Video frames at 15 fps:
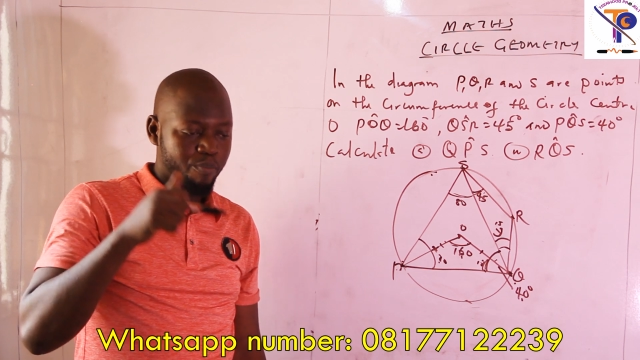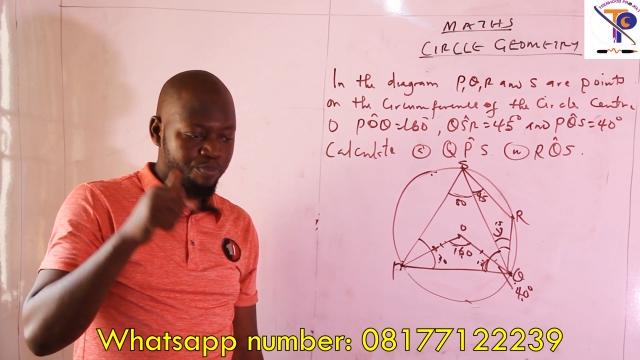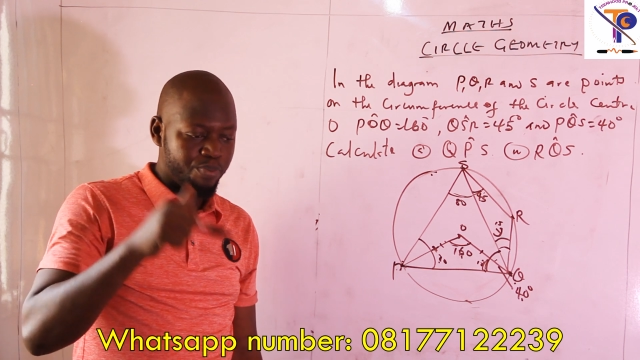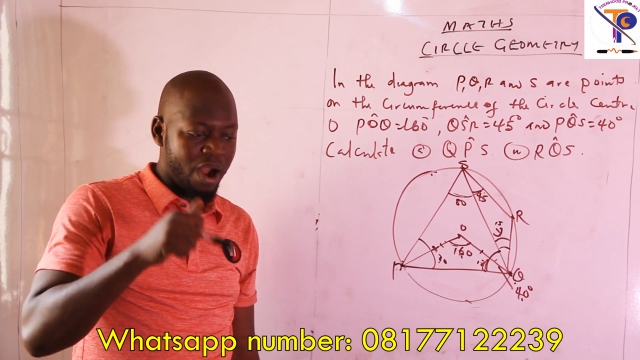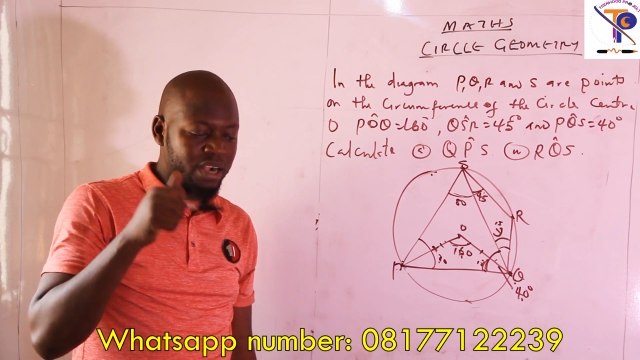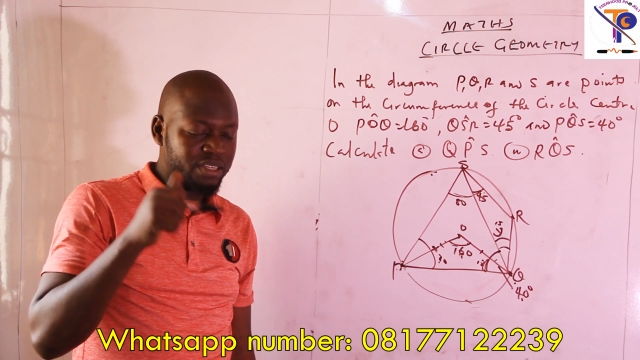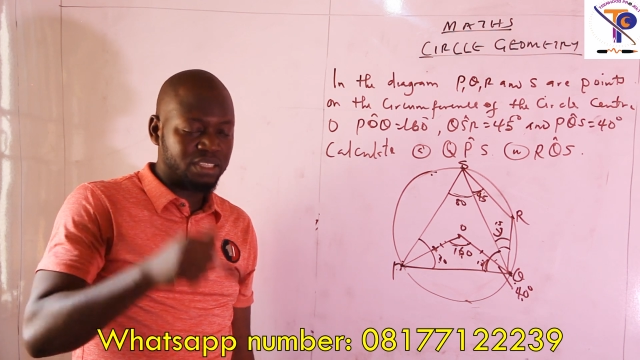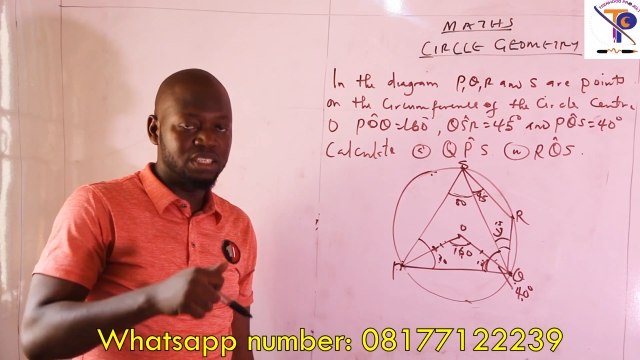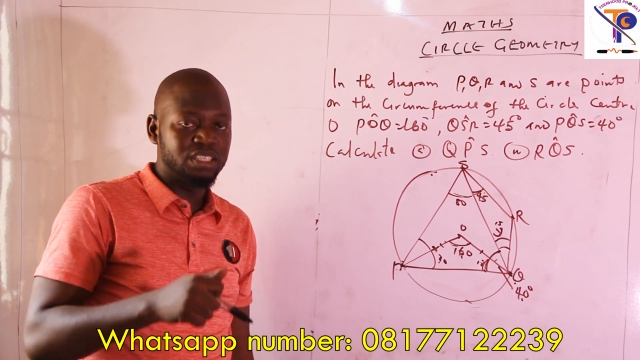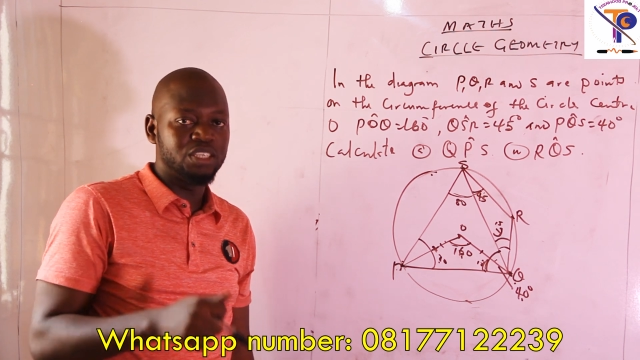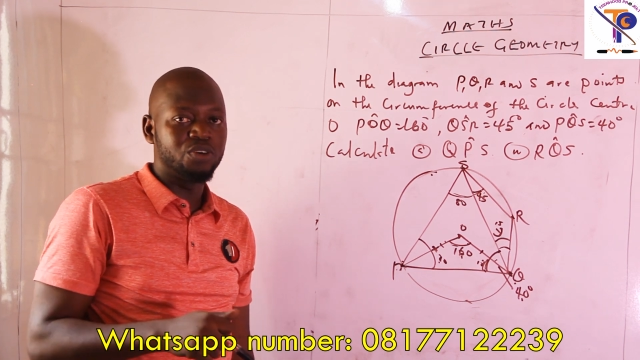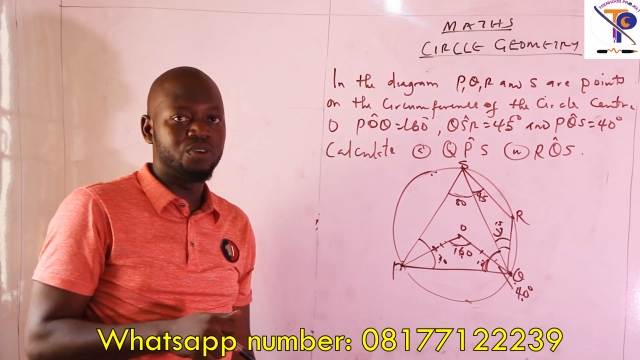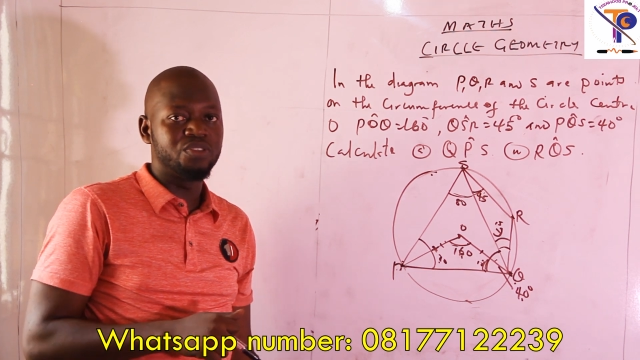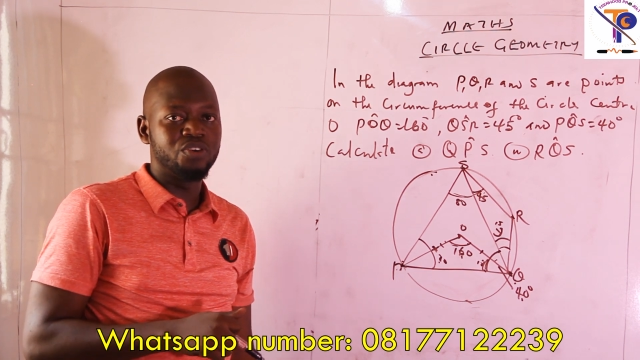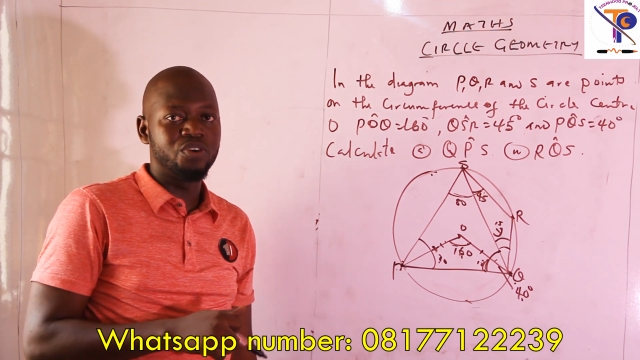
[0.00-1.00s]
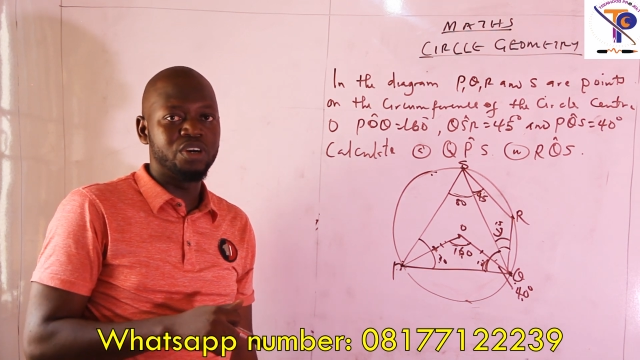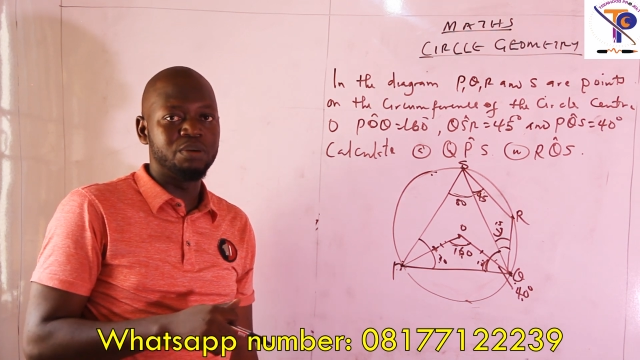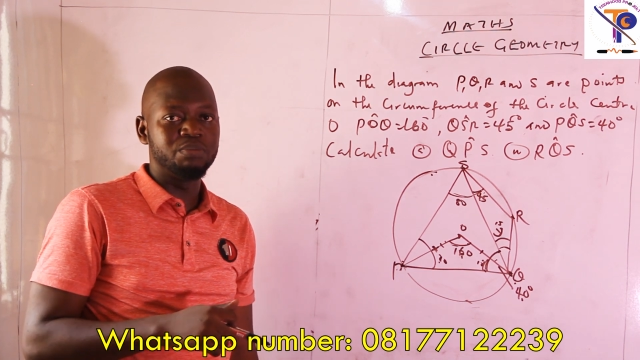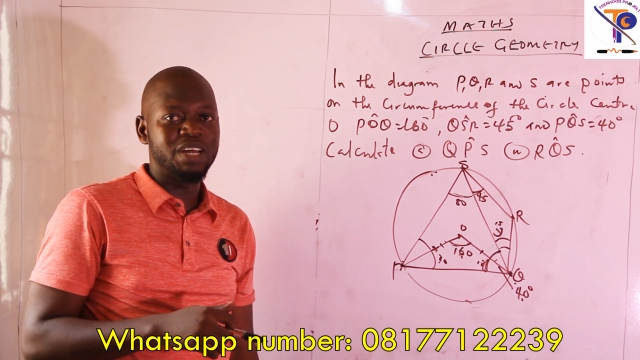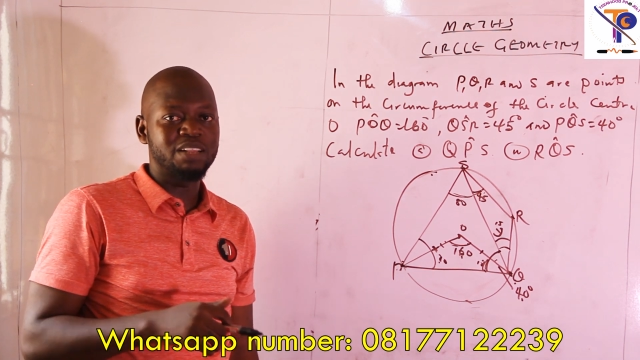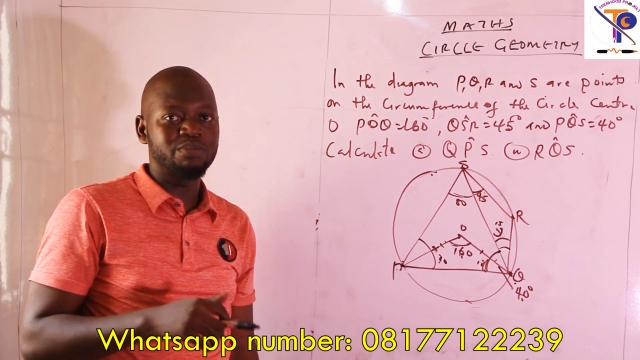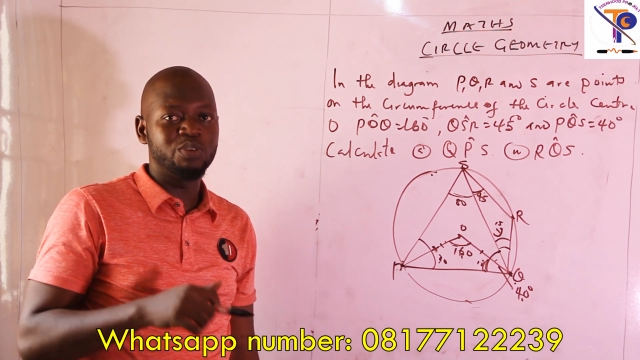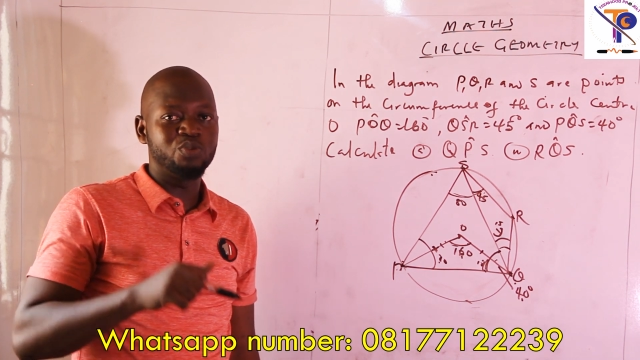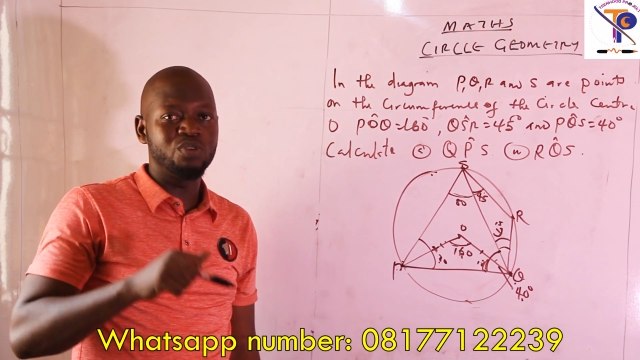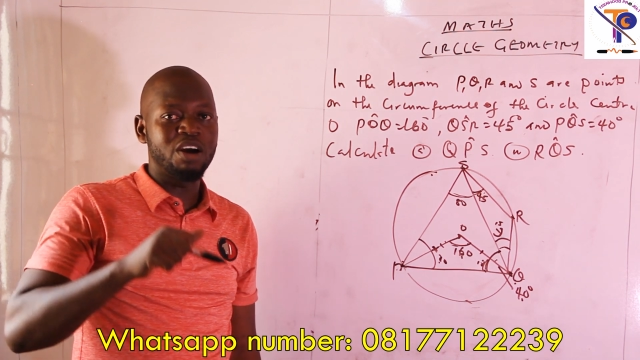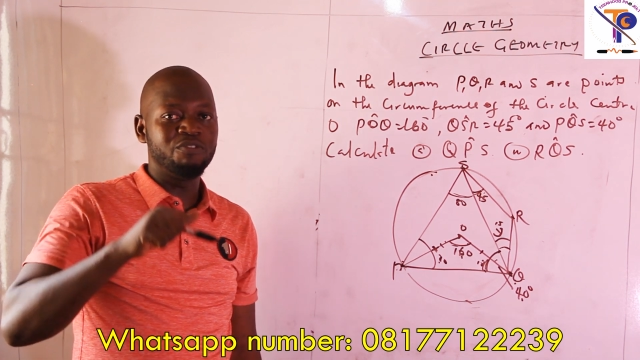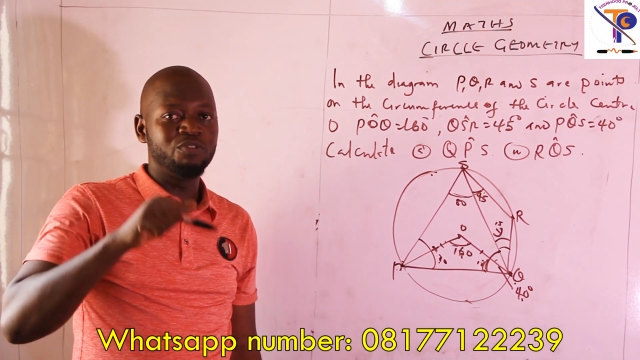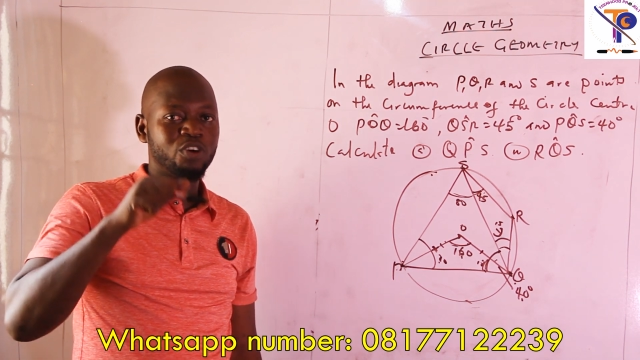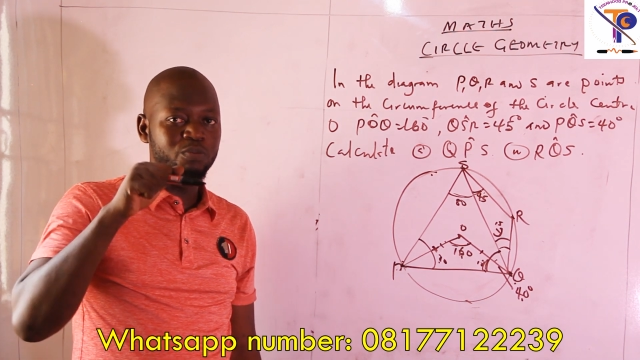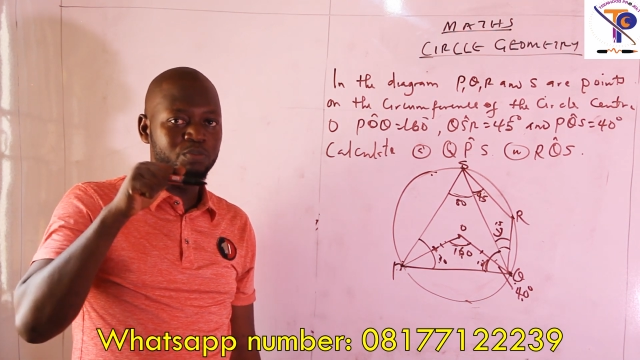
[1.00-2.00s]
Practice your theorem. That means you
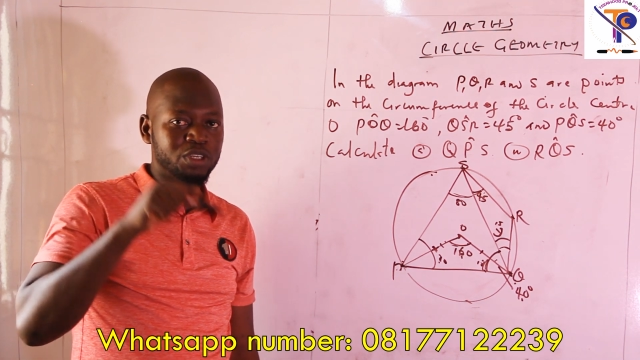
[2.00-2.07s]
have not